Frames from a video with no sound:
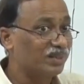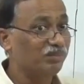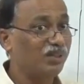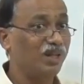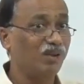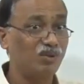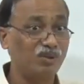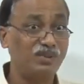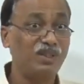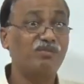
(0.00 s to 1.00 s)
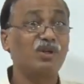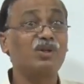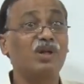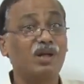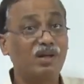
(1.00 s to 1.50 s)
something out of it for
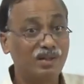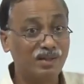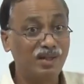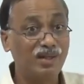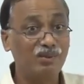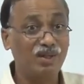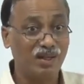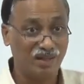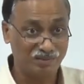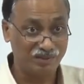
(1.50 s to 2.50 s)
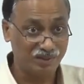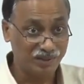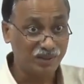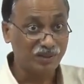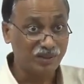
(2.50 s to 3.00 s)
your day to day life
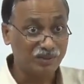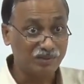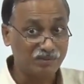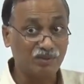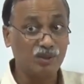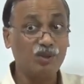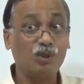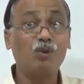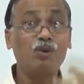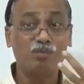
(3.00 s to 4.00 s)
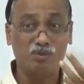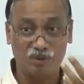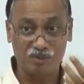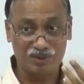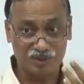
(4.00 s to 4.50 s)
for your own
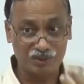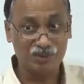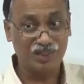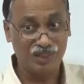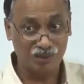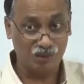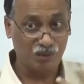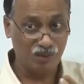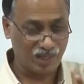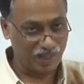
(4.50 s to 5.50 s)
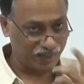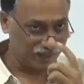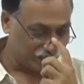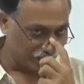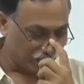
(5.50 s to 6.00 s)
performance to set your own
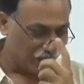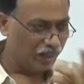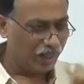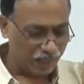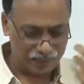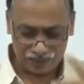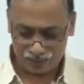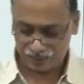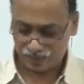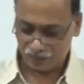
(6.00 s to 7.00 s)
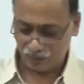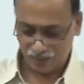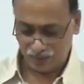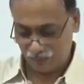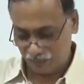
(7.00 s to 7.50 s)
targets. I will just discuss
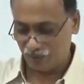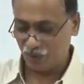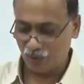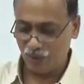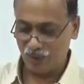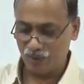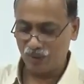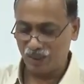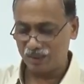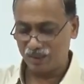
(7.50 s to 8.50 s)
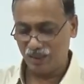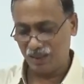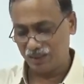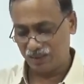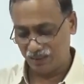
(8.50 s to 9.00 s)
one thing before going to case study.
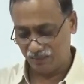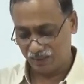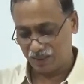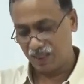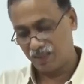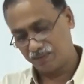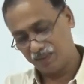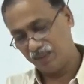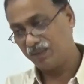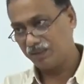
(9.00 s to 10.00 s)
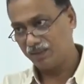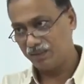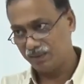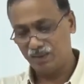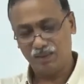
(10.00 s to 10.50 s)
Case study will start after
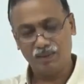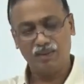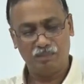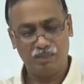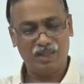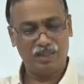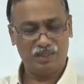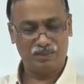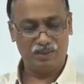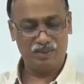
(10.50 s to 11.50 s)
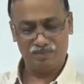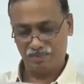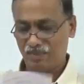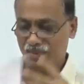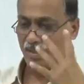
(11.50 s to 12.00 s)
the break naturally.
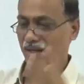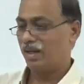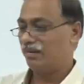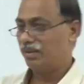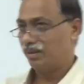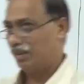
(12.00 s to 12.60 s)
After the